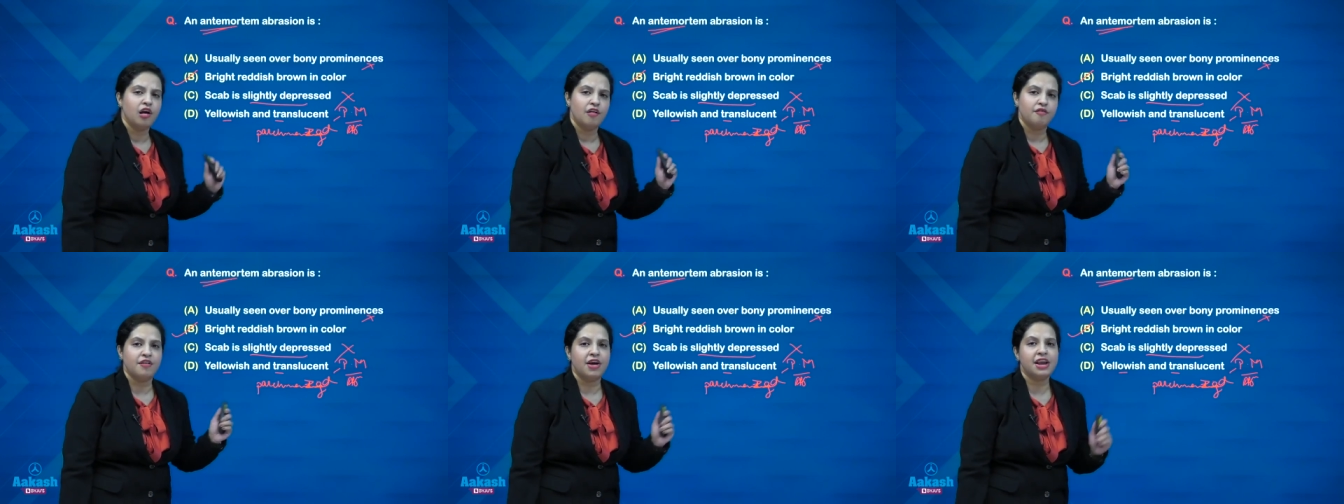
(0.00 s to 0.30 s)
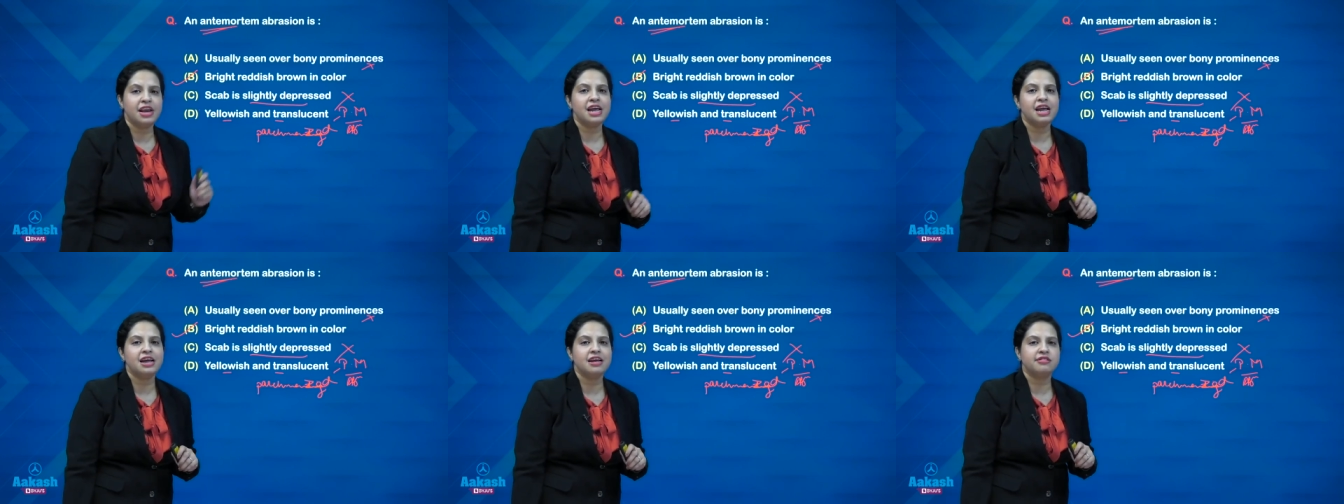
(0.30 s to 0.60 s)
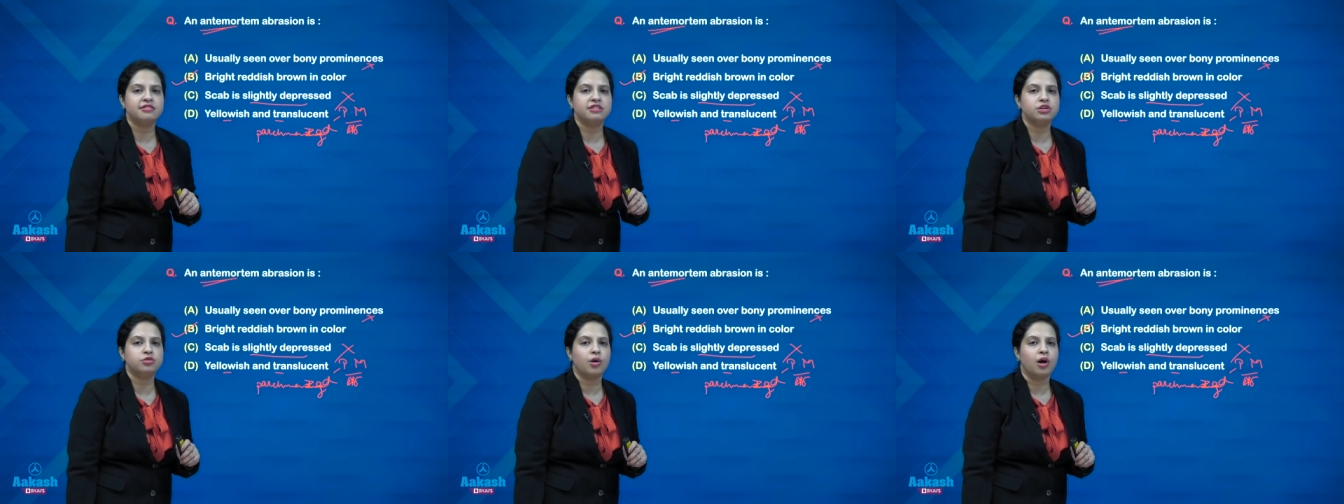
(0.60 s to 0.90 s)
Very
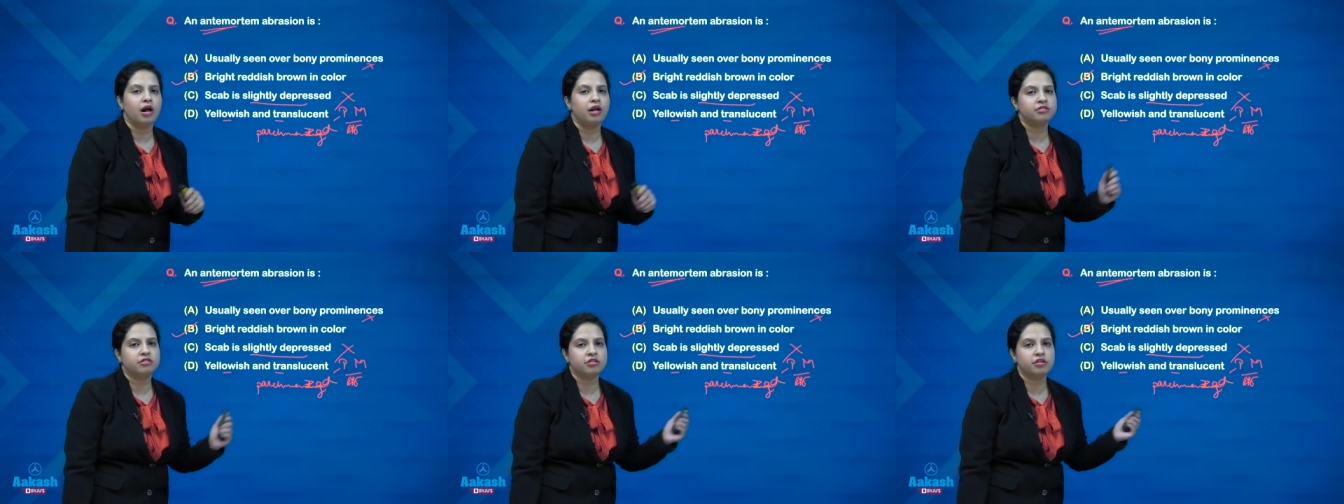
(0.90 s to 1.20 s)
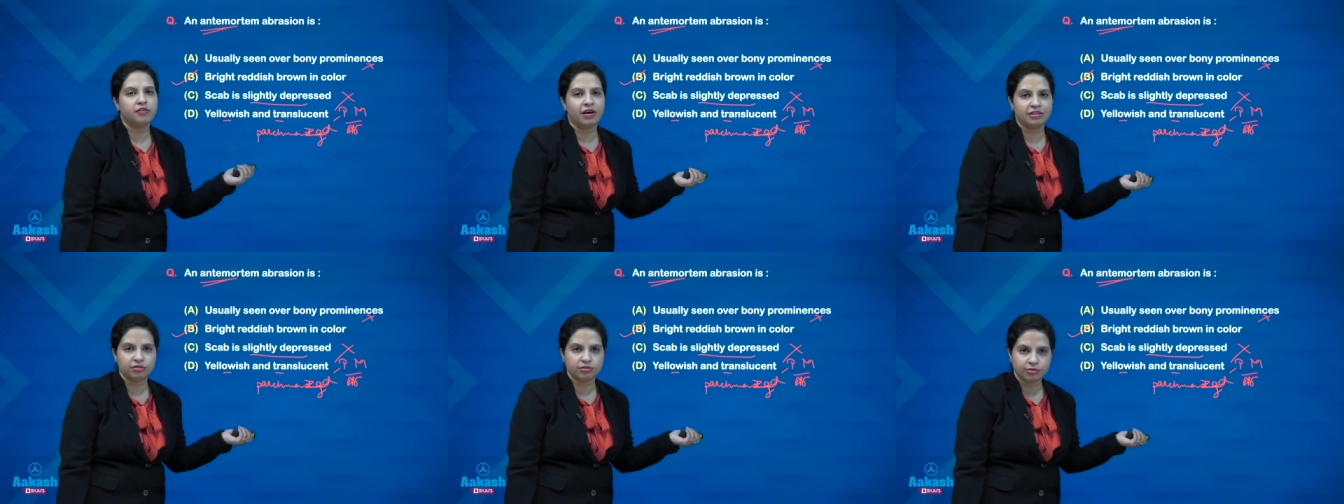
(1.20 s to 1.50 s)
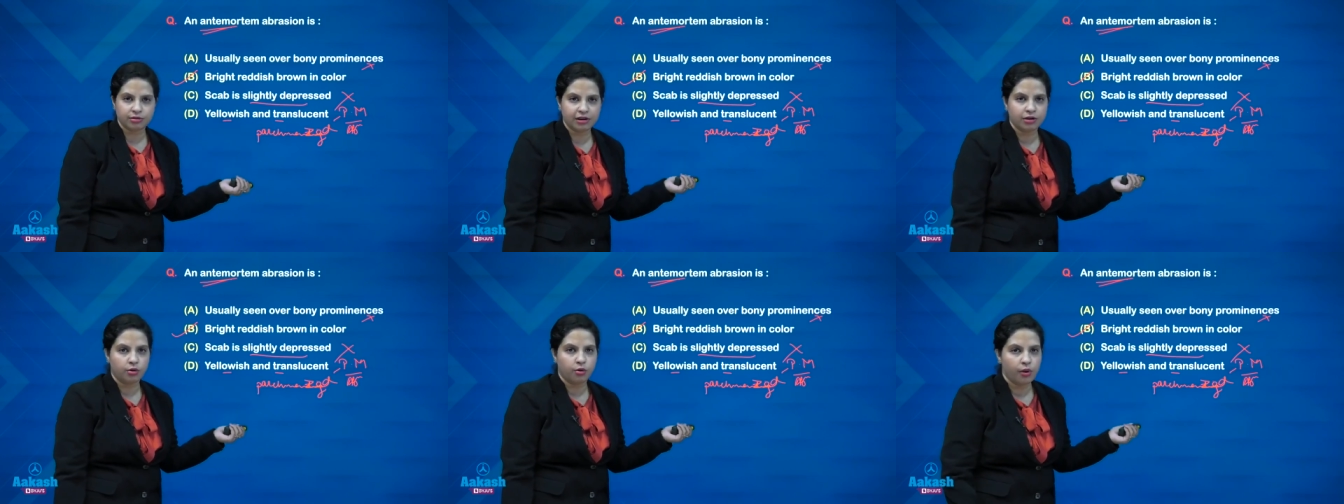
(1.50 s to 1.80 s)
easy to answer once
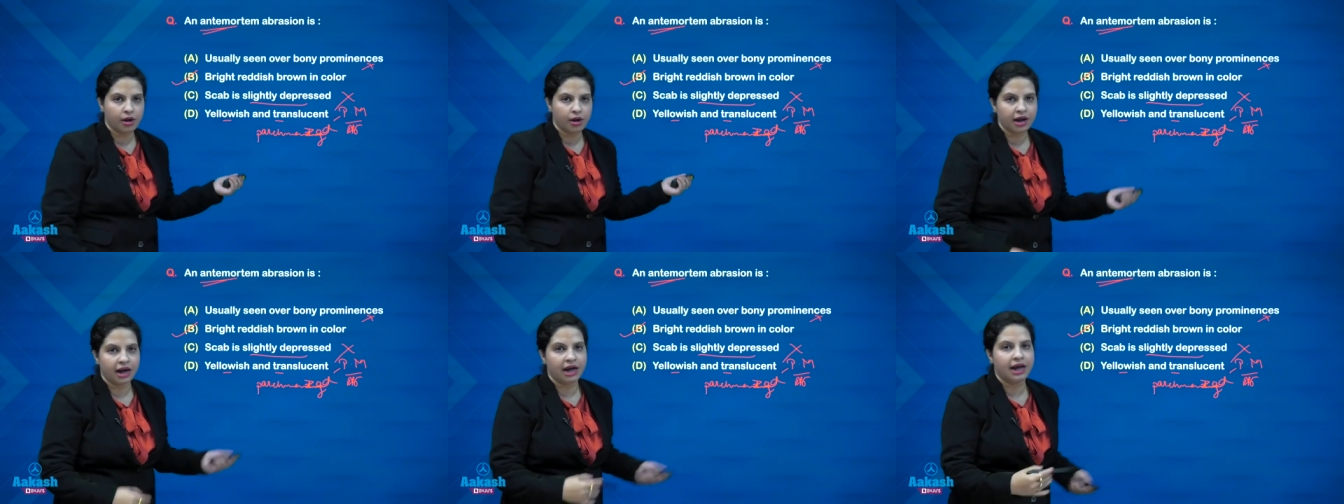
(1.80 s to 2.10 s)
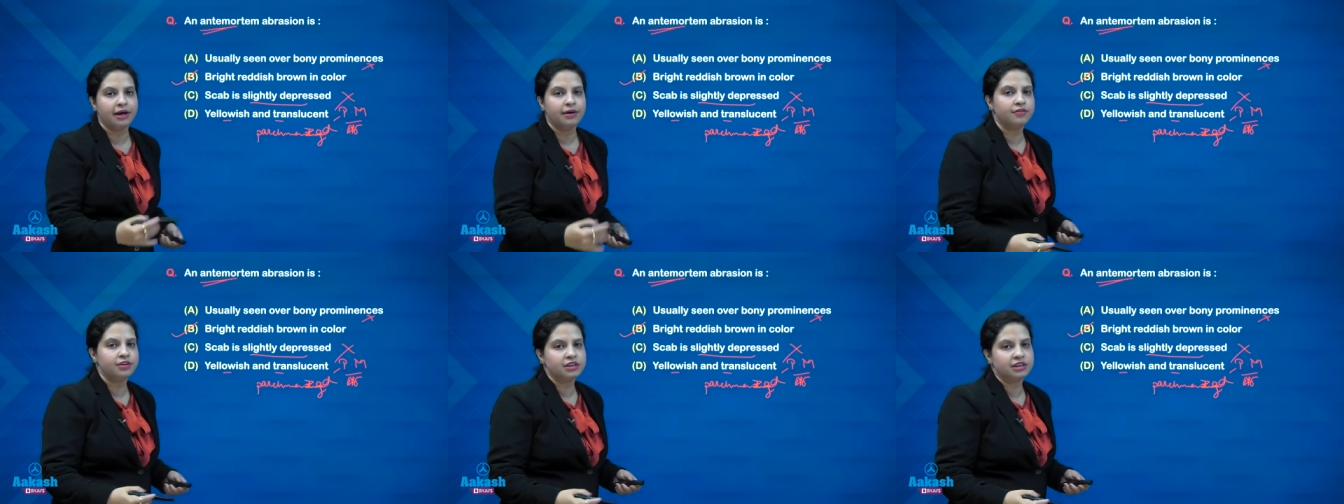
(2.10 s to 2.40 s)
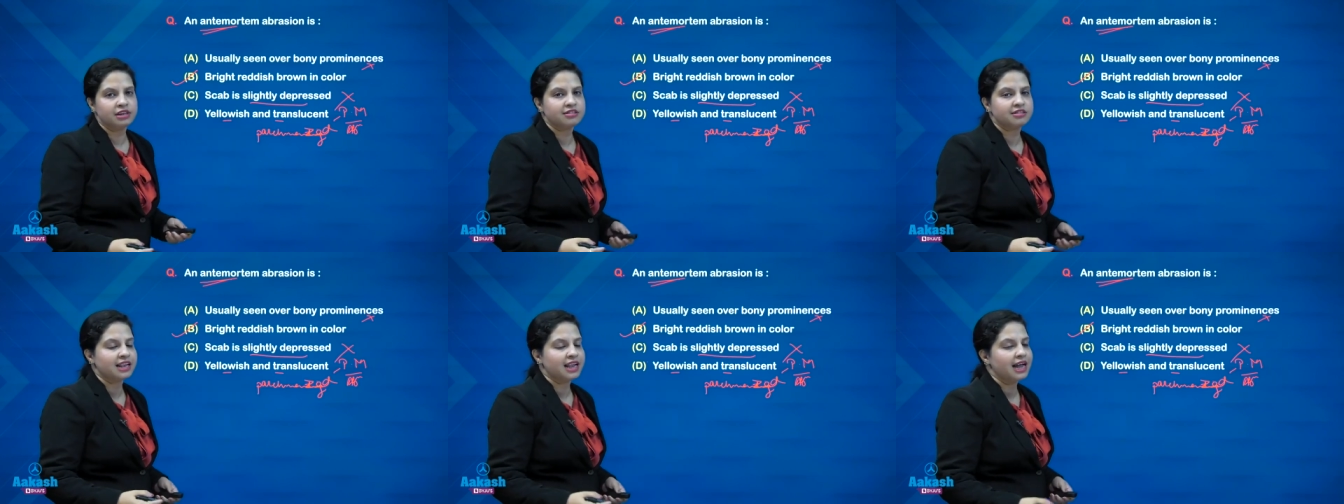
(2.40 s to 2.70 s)
we are going with
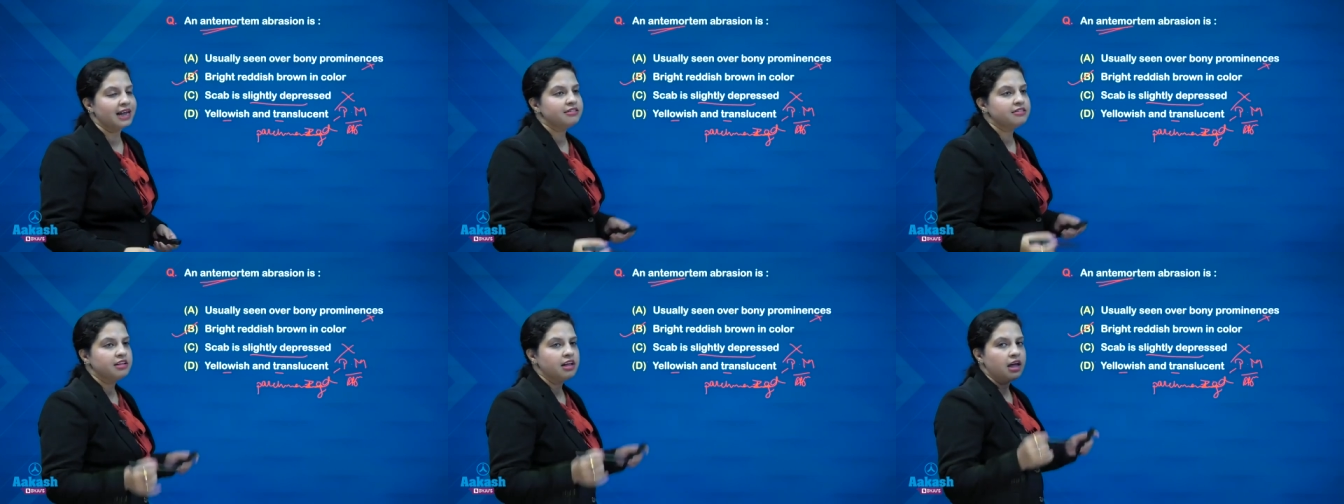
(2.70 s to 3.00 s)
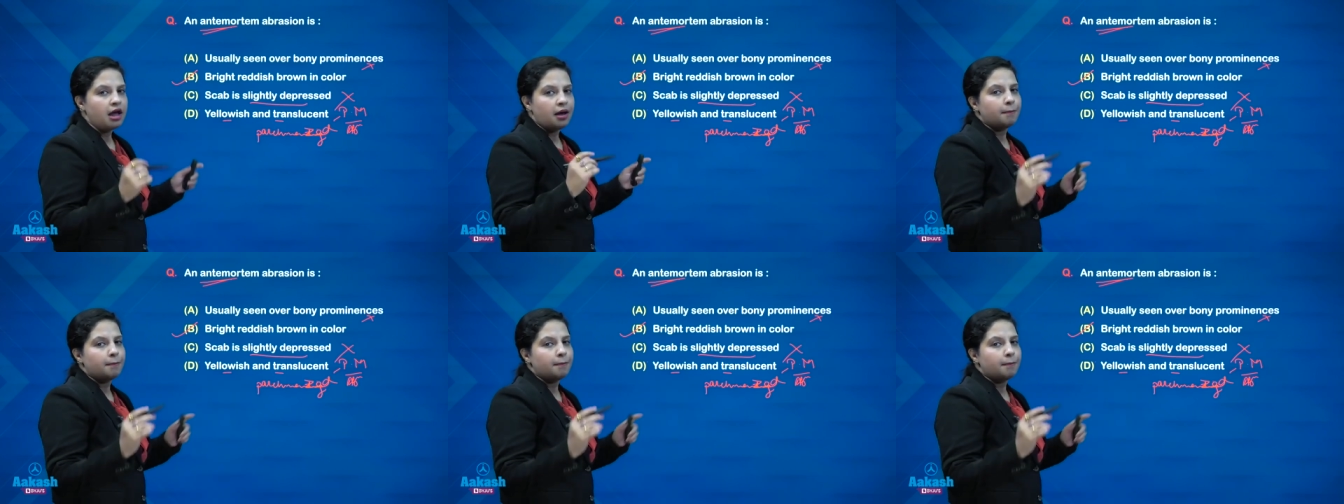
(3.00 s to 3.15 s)
the slides,